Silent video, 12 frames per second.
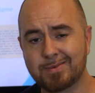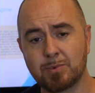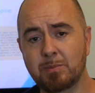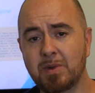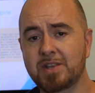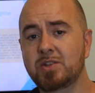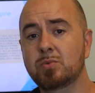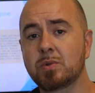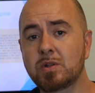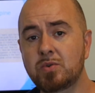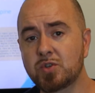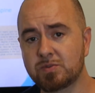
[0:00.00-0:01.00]
whereby you
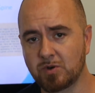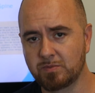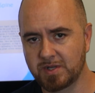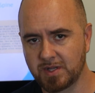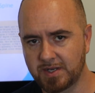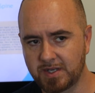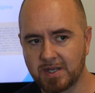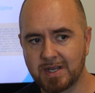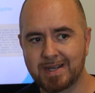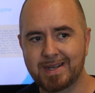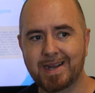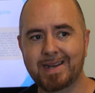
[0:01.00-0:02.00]
lose mobility.
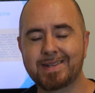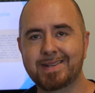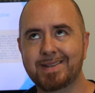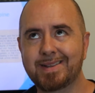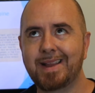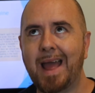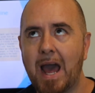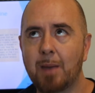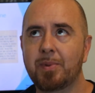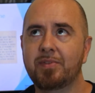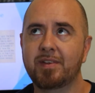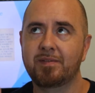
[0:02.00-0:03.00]
And it
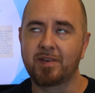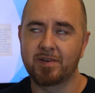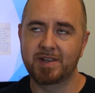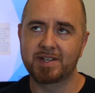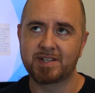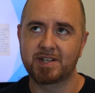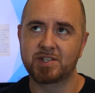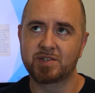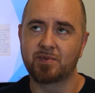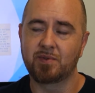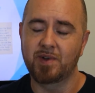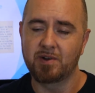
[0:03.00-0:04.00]
happens at varying stages
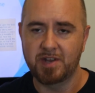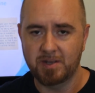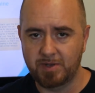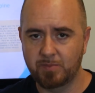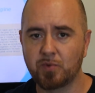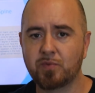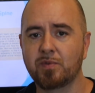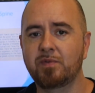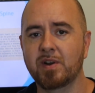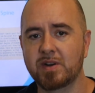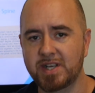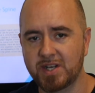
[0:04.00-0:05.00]
for varying people for
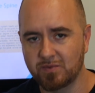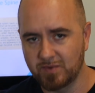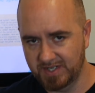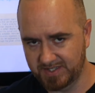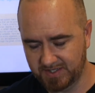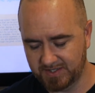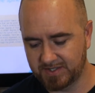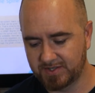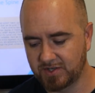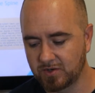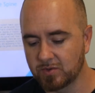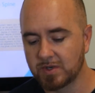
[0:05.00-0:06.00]
varying reasons.
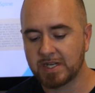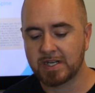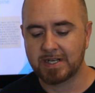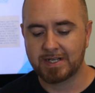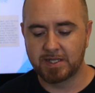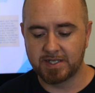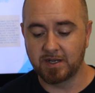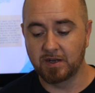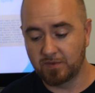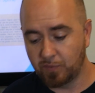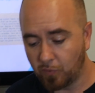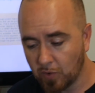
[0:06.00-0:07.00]
So this
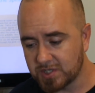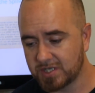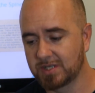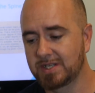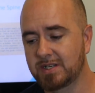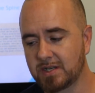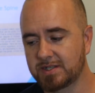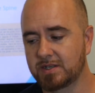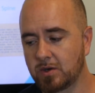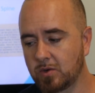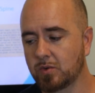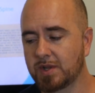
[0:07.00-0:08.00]
unfortunately
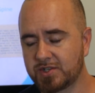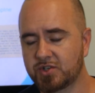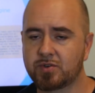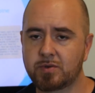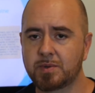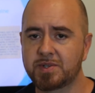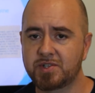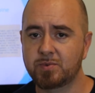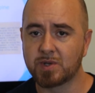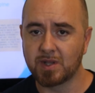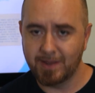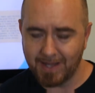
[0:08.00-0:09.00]
doesn't hold as true as you
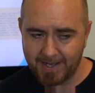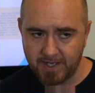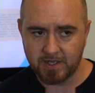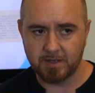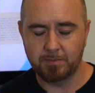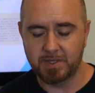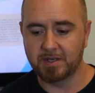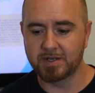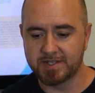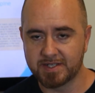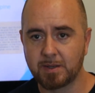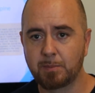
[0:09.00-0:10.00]
would like
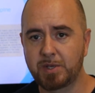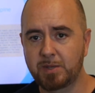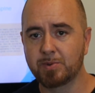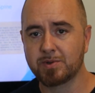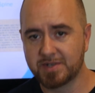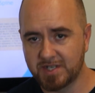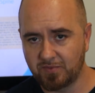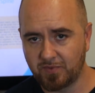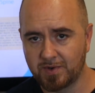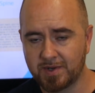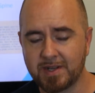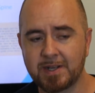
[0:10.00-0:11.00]
because people are
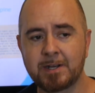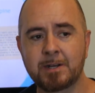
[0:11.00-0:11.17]
different.